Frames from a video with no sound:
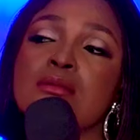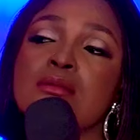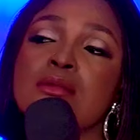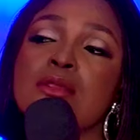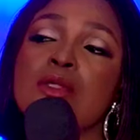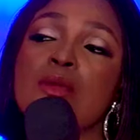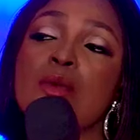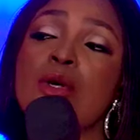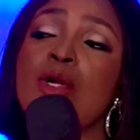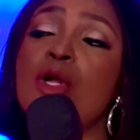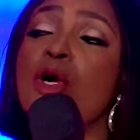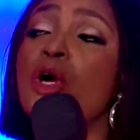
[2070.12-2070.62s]

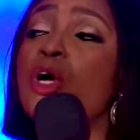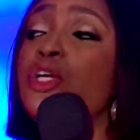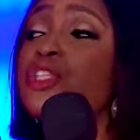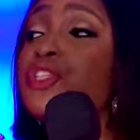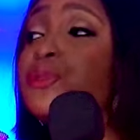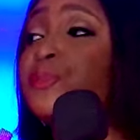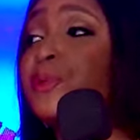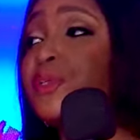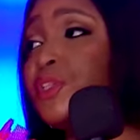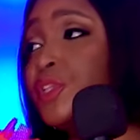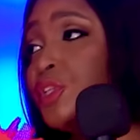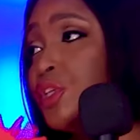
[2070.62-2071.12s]
You want to
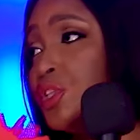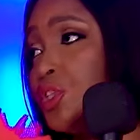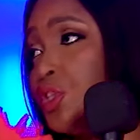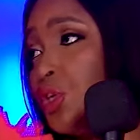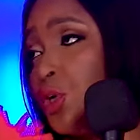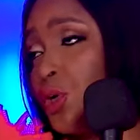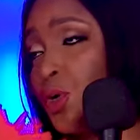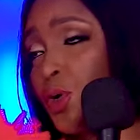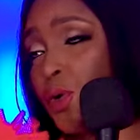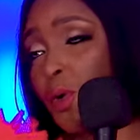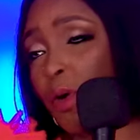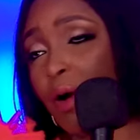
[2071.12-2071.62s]
contribute to the
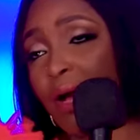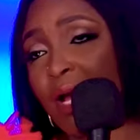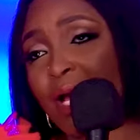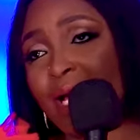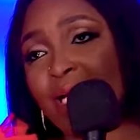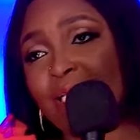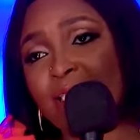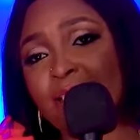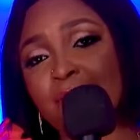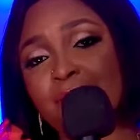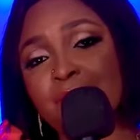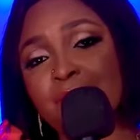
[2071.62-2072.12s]
show? Go ahead.